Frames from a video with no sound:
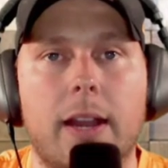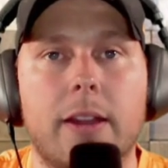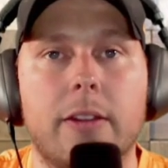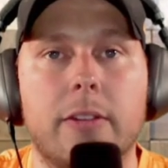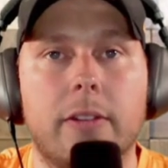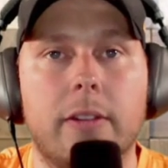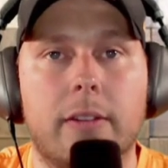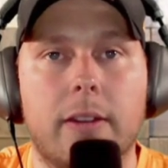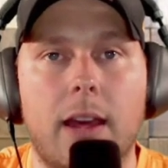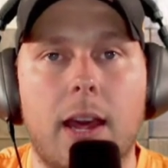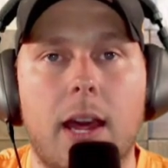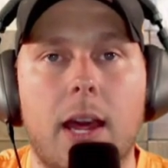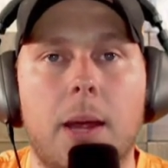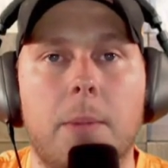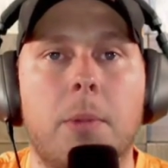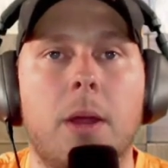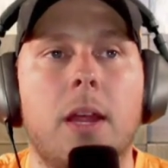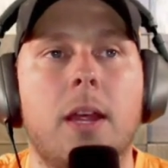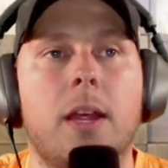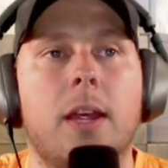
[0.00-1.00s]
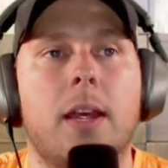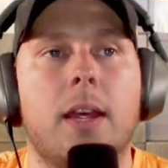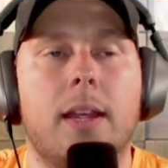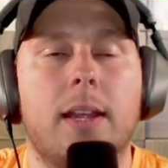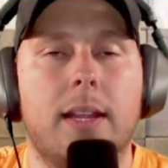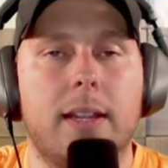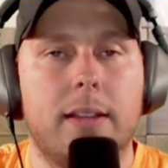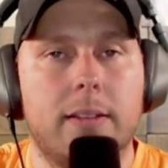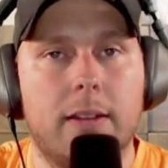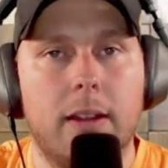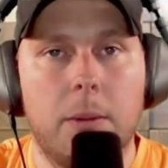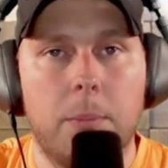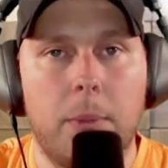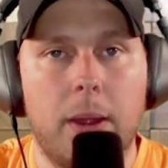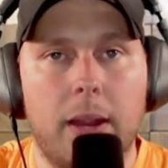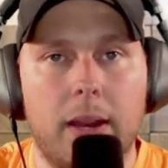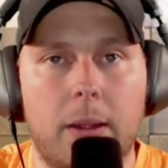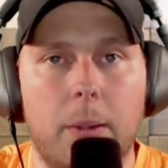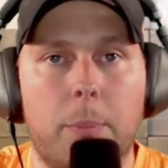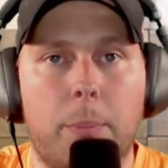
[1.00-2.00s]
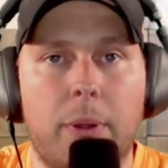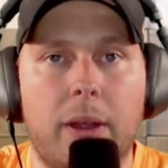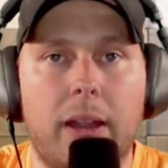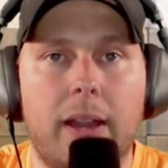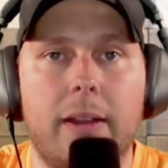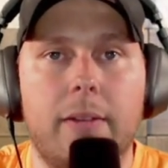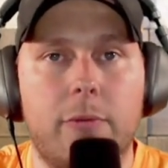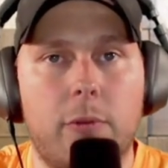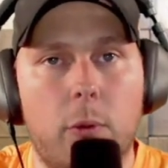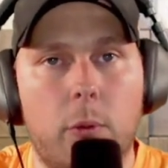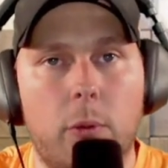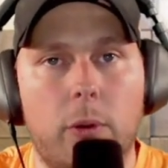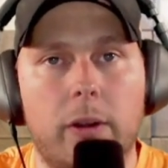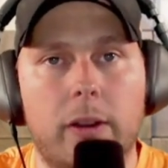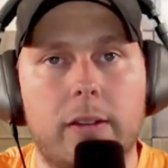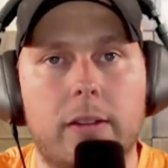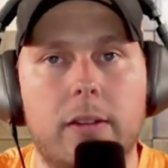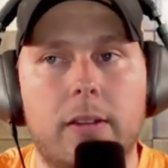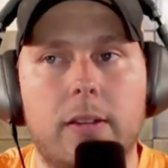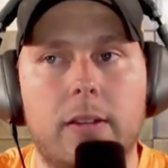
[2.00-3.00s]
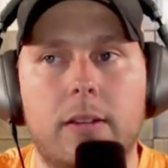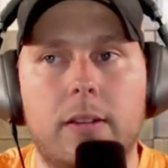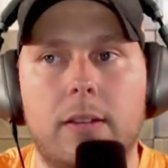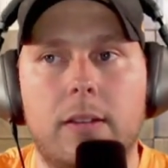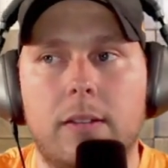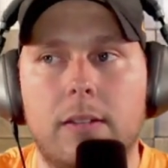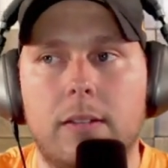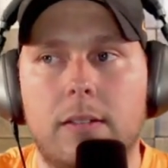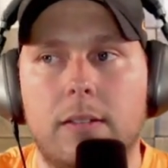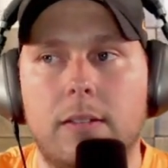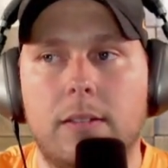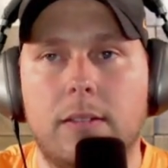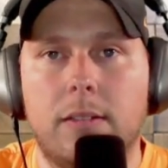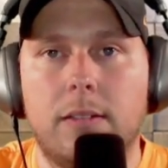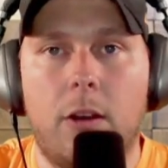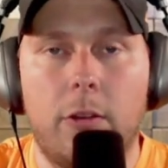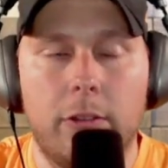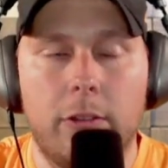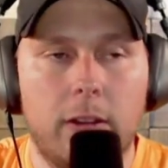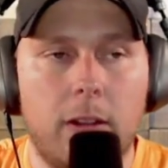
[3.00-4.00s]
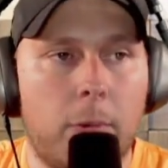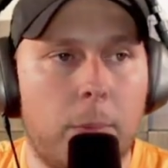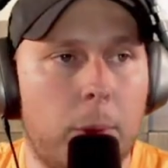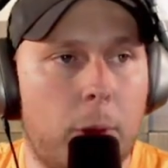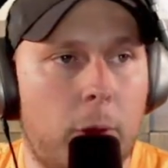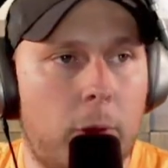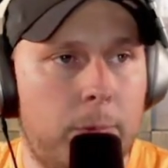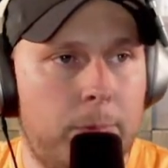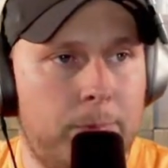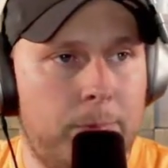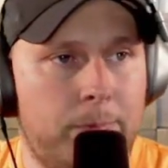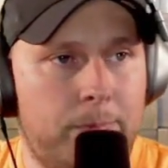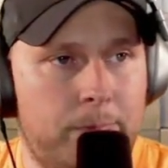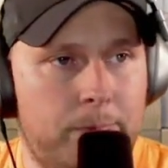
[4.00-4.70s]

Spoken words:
has the time, he's going to make them pay for it on the long ball.